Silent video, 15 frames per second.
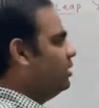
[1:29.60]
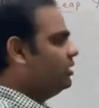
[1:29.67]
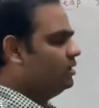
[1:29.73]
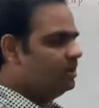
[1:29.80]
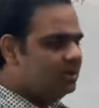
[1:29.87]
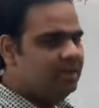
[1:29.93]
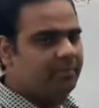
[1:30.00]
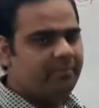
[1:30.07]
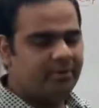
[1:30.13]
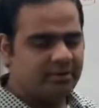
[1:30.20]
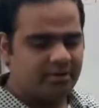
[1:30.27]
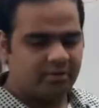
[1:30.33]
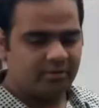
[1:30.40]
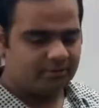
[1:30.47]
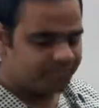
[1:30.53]
leap years.
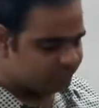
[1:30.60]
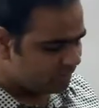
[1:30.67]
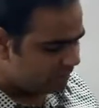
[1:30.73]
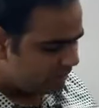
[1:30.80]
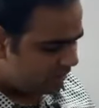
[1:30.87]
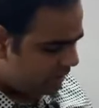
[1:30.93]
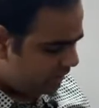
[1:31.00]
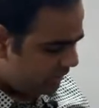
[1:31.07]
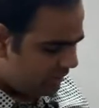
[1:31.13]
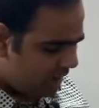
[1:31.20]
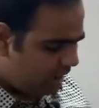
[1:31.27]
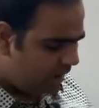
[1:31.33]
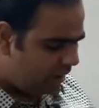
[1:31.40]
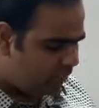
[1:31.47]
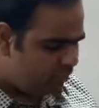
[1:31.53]
Now, how
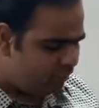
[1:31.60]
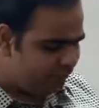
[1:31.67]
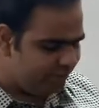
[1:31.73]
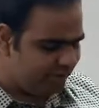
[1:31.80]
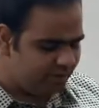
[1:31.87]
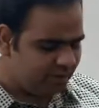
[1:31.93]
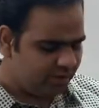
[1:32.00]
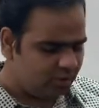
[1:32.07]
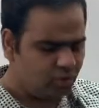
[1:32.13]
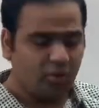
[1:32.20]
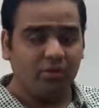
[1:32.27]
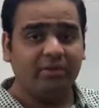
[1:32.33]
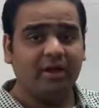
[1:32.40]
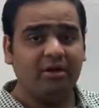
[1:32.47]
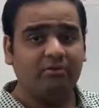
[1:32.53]
do we know
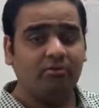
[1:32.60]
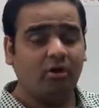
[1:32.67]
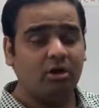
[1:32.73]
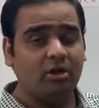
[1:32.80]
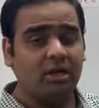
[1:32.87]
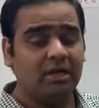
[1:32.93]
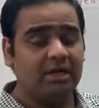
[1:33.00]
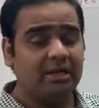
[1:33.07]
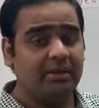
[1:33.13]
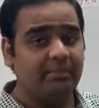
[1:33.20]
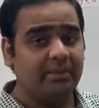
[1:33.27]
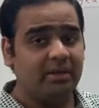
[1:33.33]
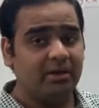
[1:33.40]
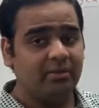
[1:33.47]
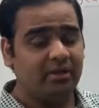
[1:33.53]
that what are leap years
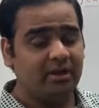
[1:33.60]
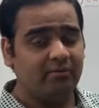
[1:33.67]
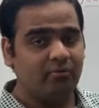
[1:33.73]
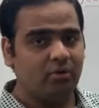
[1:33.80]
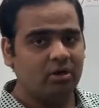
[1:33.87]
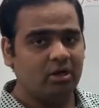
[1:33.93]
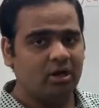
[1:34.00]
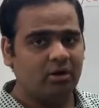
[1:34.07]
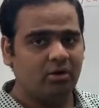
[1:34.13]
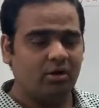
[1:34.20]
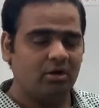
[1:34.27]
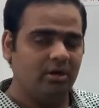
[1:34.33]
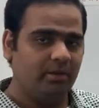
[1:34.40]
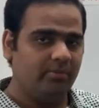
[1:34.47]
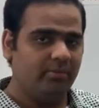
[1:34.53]
and what are not
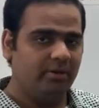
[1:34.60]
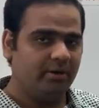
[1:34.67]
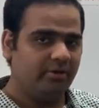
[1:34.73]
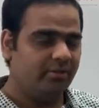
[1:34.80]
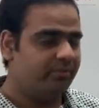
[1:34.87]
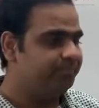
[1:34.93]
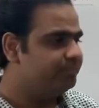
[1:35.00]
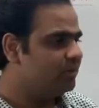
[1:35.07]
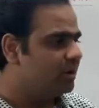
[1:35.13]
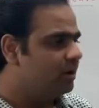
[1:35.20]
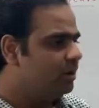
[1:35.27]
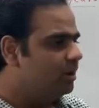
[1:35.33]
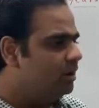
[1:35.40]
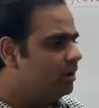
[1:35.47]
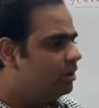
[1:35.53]
leap years?
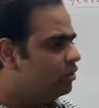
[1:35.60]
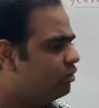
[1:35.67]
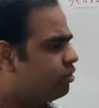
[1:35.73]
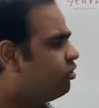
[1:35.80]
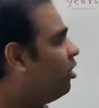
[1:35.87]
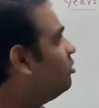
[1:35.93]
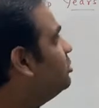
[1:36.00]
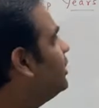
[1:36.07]
To solve this